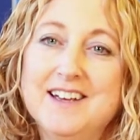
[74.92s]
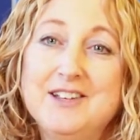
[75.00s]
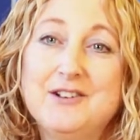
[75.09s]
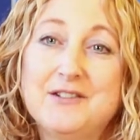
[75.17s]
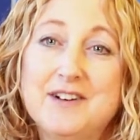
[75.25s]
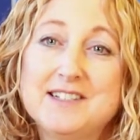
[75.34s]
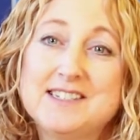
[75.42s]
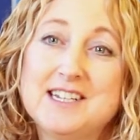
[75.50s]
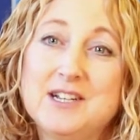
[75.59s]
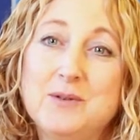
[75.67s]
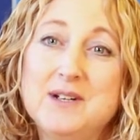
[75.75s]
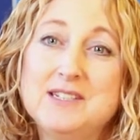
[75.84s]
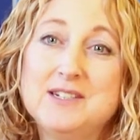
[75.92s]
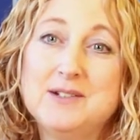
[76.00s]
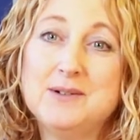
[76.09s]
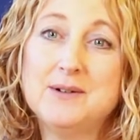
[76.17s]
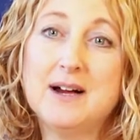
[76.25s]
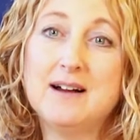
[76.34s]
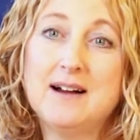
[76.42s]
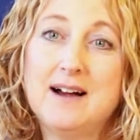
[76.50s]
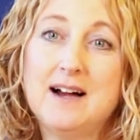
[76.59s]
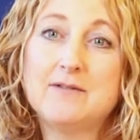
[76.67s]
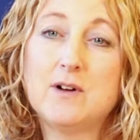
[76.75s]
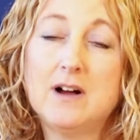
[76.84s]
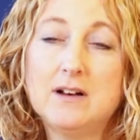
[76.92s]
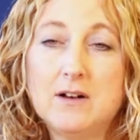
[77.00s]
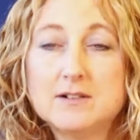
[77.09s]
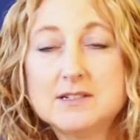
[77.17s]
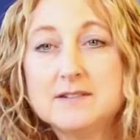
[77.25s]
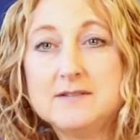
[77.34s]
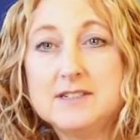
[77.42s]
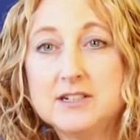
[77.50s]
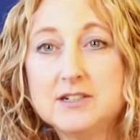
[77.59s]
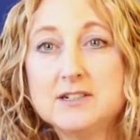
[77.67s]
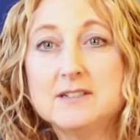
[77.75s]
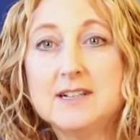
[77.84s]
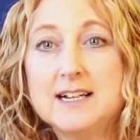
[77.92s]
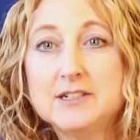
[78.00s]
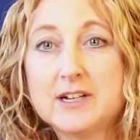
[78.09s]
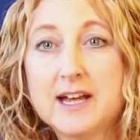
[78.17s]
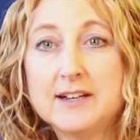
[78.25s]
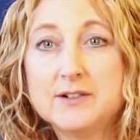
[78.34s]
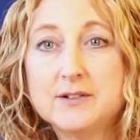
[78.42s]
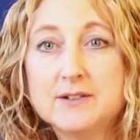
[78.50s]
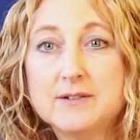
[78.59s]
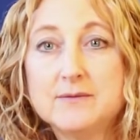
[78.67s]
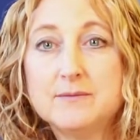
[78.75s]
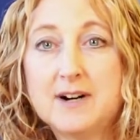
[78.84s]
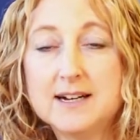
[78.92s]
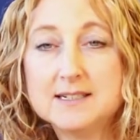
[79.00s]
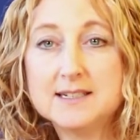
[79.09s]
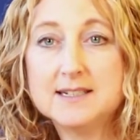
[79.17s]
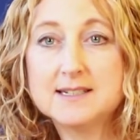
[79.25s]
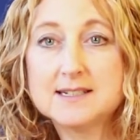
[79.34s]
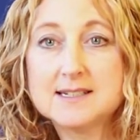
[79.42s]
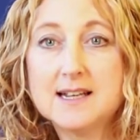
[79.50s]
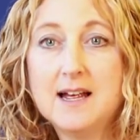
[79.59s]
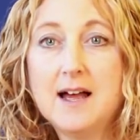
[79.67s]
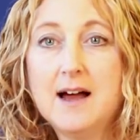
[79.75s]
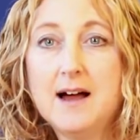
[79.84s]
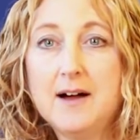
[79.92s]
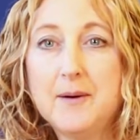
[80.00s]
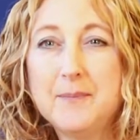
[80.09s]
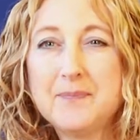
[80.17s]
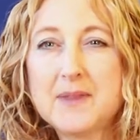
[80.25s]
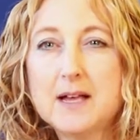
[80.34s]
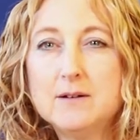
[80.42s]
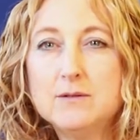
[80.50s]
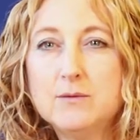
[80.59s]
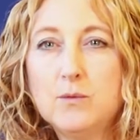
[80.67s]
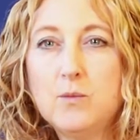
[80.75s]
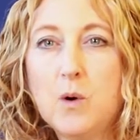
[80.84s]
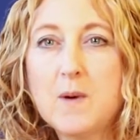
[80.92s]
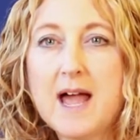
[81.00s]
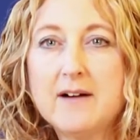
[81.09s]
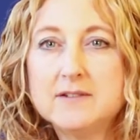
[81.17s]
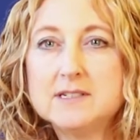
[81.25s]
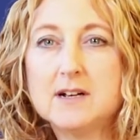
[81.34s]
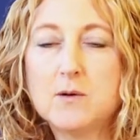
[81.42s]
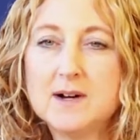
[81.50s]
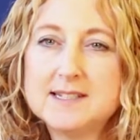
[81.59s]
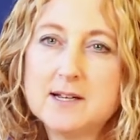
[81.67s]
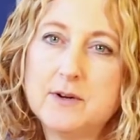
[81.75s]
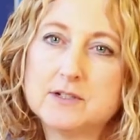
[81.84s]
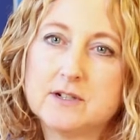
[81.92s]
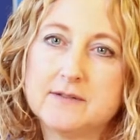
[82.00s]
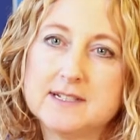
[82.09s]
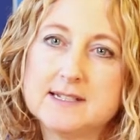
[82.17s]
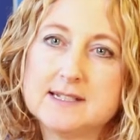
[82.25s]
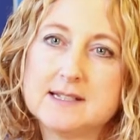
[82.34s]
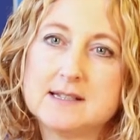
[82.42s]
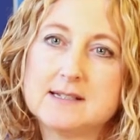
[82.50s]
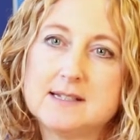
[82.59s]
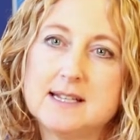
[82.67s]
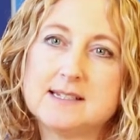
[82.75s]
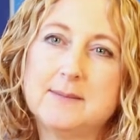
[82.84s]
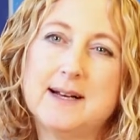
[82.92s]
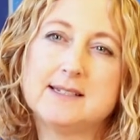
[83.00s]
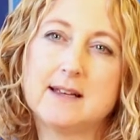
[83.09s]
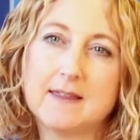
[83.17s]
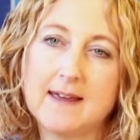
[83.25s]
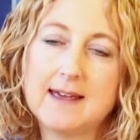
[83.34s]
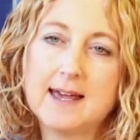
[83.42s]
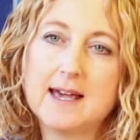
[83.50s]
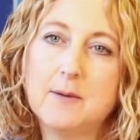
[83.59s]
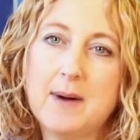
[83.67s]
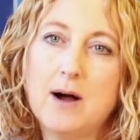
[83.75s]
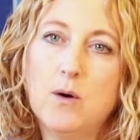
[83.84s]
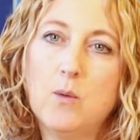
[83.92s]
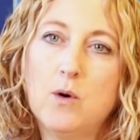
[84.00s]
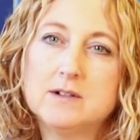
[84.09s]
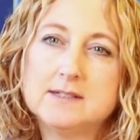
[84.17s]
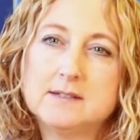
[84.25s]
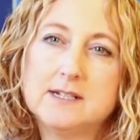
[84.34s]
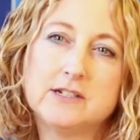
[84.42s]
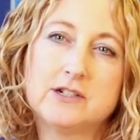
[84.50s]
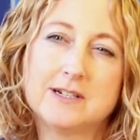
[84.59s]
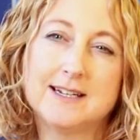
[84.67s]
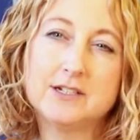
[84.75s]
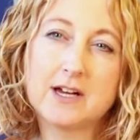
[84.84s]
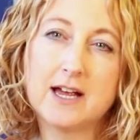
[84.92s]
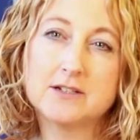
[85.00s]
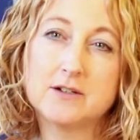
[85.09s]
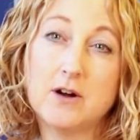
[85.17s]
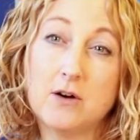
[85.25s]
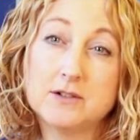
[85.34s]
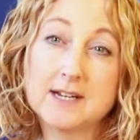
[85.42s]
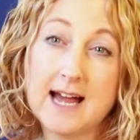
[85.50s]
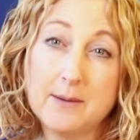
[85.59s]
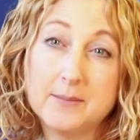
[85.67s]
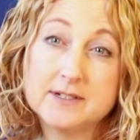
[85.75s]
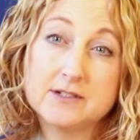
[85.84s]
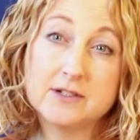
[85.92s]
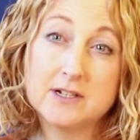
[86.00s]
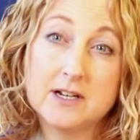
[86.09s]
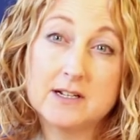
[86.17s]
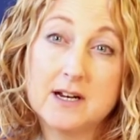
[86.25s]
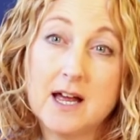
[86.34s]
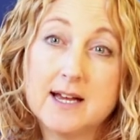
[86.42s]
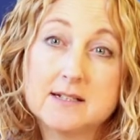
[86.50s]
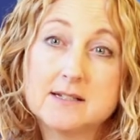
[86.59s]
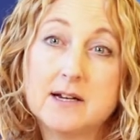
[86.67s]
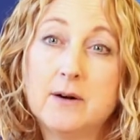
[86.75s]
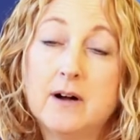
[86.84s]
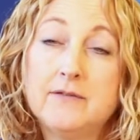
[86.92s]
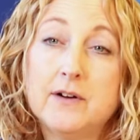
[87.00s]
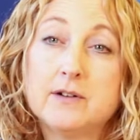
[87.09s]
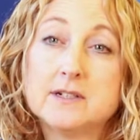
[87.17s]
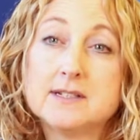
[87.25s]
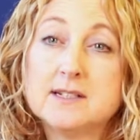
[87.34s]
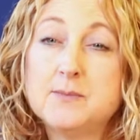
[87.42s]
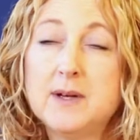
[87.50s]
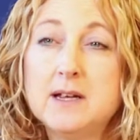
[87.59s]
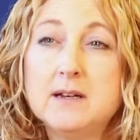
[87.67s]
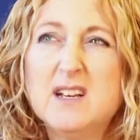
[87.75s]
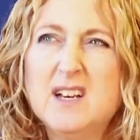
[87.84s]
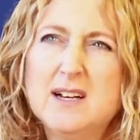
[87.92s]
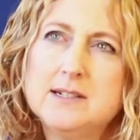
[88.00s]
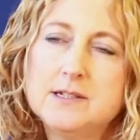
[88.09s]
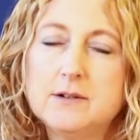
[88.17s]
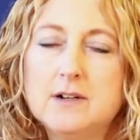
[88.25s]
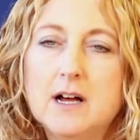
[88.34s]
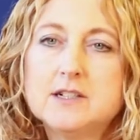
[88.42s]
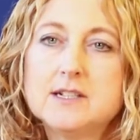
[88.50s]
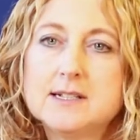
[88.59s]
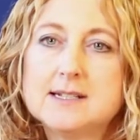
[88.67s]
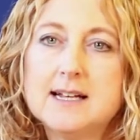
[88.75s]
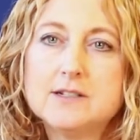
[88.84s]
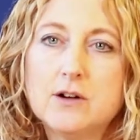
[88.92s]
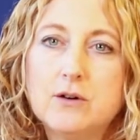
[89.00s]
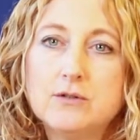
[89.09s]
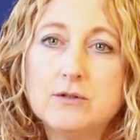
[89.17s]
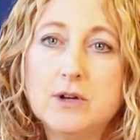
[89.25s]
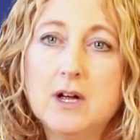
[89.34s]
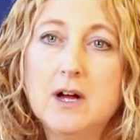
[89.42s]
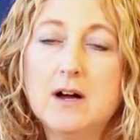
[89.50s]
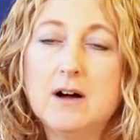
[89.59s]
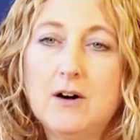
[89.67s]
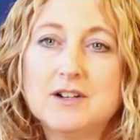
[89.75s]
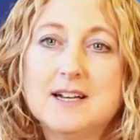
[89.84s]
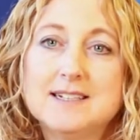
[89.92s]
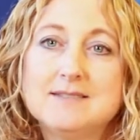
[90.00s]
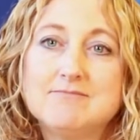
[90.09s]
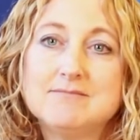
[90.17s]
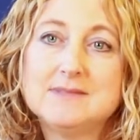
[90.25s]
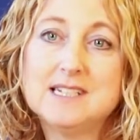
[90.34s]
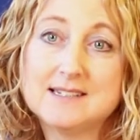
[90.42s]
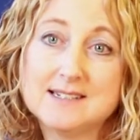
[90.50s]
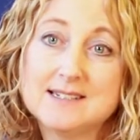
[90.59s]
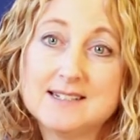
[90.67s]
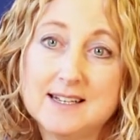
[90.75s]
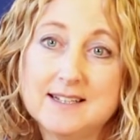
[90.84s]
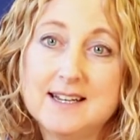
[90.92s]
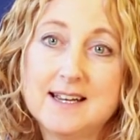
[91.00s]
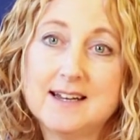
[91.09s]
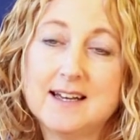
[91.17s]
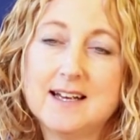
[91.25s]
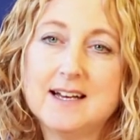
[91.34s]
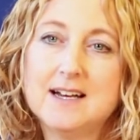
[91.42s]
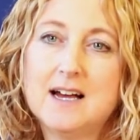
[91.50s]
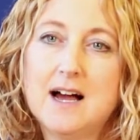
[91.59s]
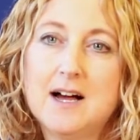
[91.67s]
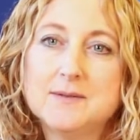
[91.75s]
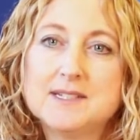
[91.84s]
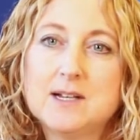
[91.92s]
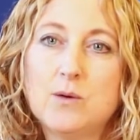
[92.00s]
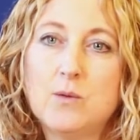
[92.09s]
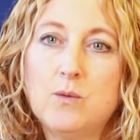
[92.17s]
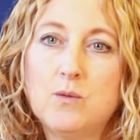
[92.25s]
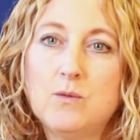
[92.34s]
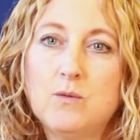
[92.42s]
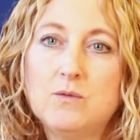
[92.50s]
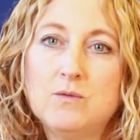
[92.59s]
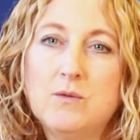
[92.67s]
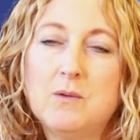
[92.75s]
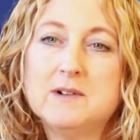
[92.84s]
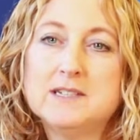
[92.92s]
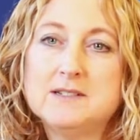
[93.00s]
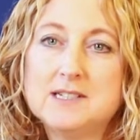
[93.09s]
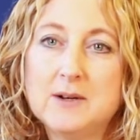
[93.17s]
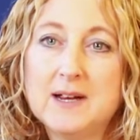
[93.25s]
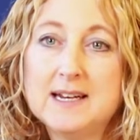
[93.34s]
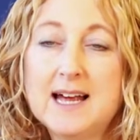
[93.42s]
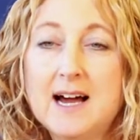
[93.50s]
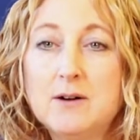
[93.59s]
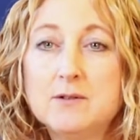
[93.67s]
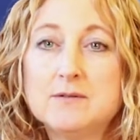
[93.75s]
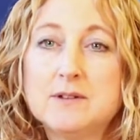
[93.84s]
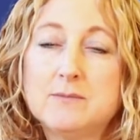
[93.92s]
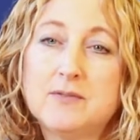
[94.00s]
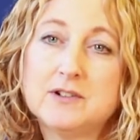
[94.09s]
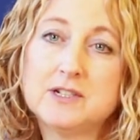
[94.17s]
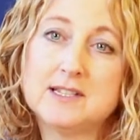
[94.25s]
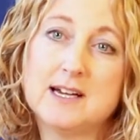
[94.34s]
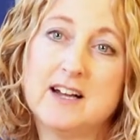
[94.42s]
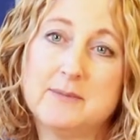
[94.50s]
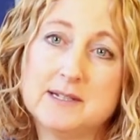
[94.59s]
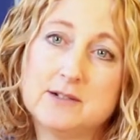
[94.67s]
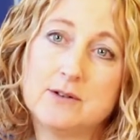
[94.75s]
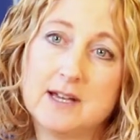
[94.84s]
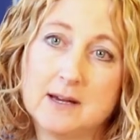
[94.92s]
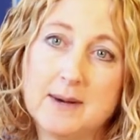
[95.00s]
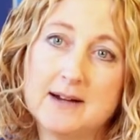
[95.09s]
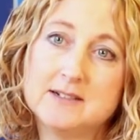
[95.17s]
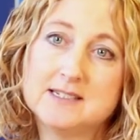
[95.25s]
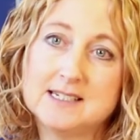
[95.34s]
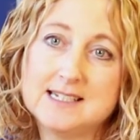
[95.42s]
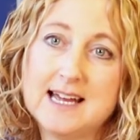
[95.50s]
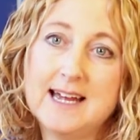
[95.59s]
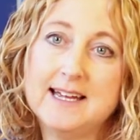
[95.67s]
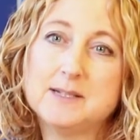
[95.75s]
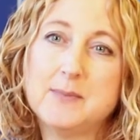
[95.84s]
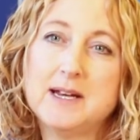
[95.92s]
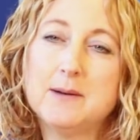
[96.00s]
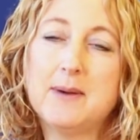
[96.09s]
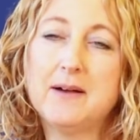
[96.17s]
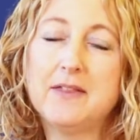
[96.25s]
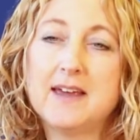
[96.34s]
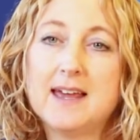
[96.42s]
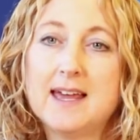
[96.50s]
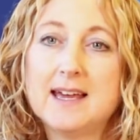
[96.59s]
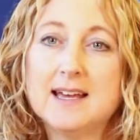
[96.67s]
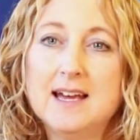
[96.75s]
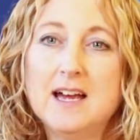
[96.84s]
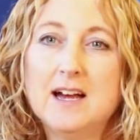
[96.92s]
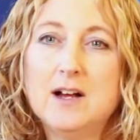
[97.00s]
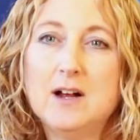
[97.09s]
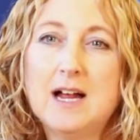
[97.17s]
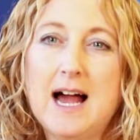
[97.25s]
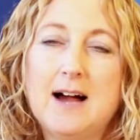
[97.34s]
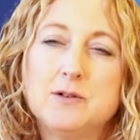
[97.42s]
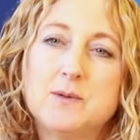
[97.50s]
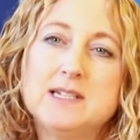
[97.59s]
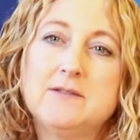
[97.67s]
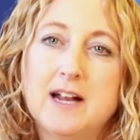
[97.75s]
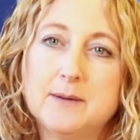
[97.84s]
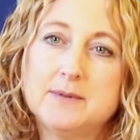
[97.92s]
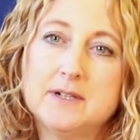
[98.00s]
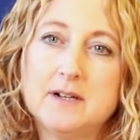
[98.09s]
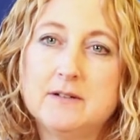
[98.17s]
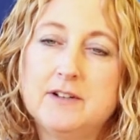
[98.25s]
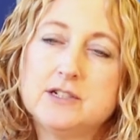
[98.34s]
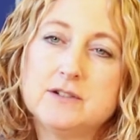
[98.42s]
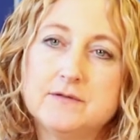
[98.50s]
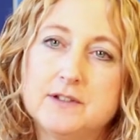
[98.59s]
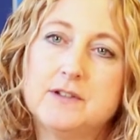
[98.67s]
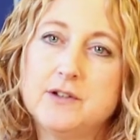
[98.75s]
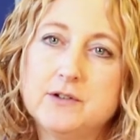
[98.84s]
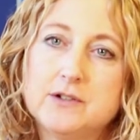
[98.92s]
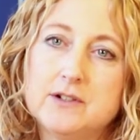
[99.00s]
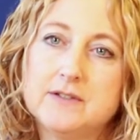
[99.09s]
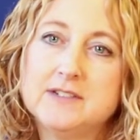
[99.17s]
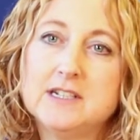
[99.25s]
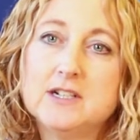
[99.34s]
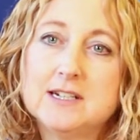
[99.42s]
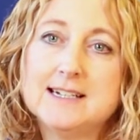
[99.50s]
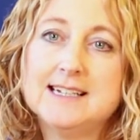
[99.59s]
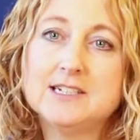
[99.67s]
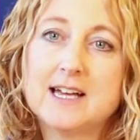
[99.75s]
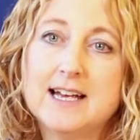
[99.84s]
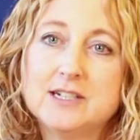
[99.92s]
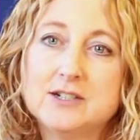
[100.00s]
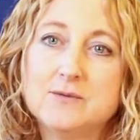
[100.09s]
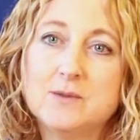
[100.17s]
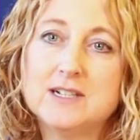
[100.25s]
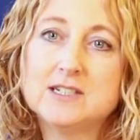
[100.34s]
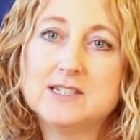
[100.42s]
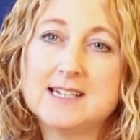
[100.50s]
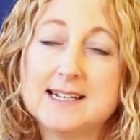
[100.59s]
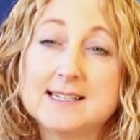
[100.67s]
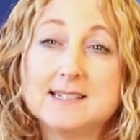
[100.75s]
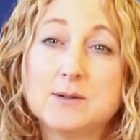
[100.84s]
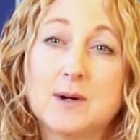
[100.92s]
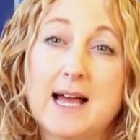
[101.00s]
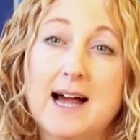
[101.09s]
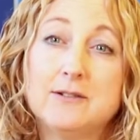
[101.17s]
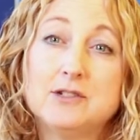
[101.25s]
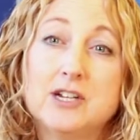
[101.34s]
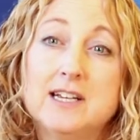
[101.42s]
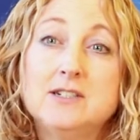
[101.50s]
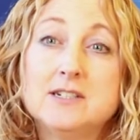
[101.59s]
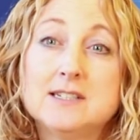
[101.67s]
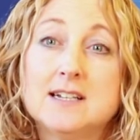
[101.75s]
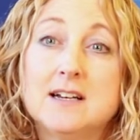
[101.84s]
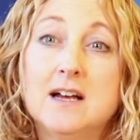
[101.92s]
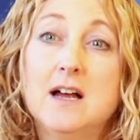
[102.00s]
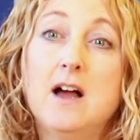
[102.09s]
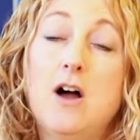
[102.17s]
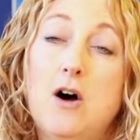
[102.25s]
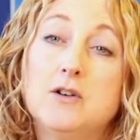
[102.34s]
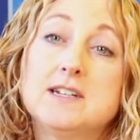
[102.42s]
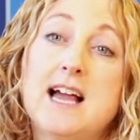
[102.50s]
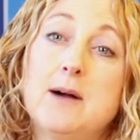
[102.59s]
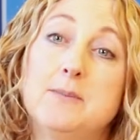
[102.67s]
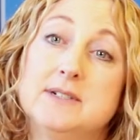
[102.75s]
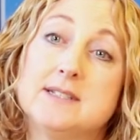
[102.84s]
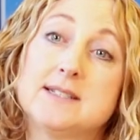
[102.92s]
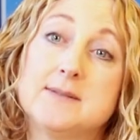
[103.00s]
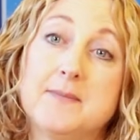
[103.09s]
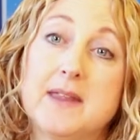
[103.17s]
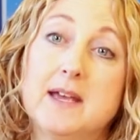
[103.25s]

university, we do have a lot of digital education practice. Um, what we haven't done quite so much of is systematic thinking about what digital education on campus should look like. So our focus has been, to a large extent, on online distance learning. Um, so what we're doing now and the project that I've been talking about today has been about thinking how do we develop a vision for the future of digital education which takes into account changes to on-campus